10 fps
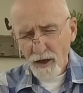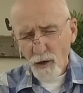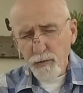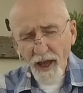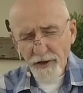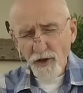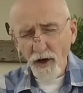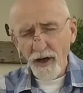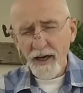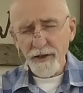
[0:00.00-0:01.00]
Bless
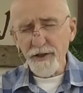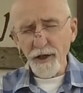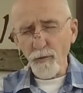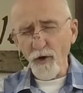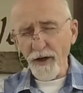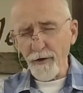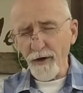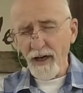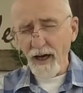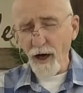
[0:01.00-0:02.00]
our dear brother,
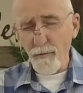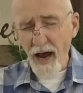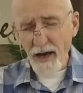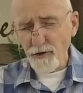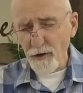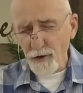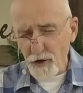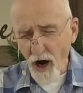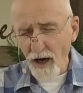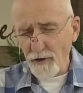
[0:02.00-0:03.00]
uh, Pastor
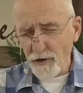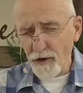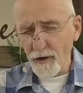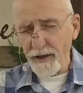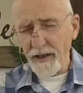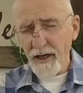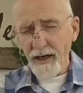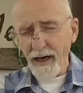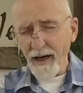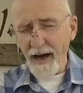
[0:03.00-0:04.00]
John Sturley,
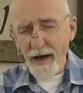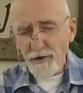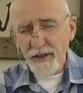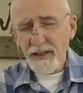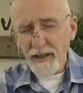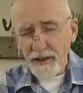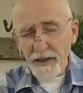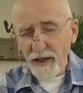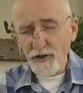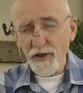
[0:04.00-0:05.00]
uh, as he
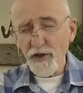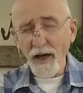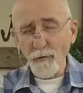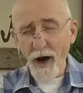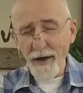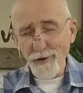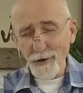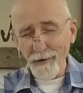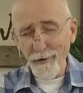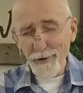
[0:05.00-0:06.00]
conducts a sunrise
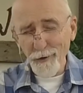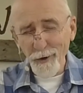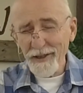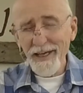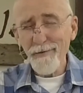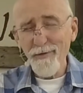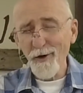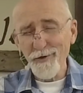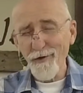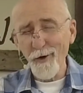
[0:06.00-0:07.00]
service. Lord, keep
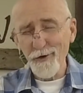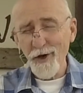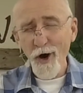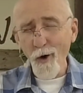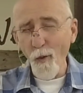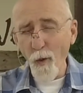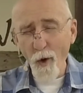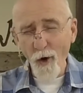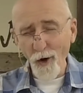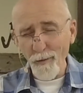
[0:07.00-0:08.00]
those folks
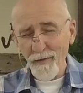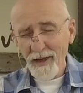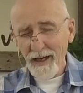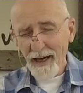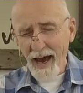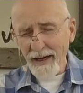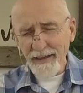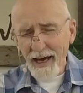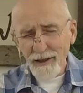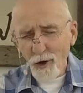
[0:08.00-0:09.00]
warm. And,
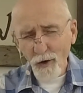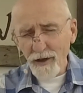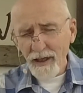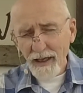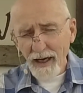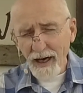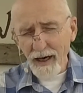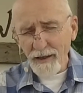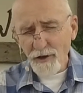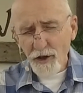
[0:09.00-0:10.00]
and Lord,
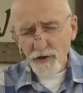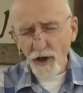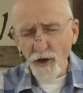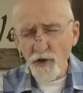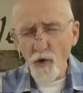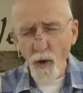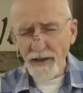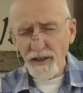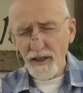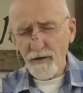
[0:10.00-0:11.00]
uh, just
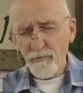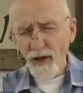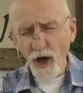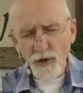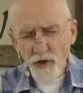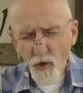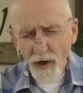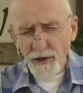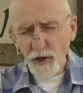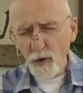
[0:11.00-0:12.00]
anoint him,
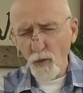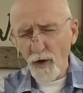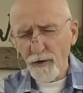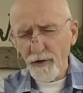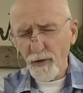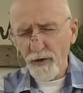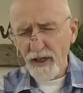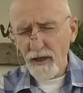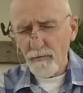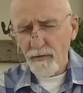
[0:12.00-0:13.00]
anoint your word through
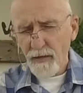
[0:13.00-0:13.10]
him.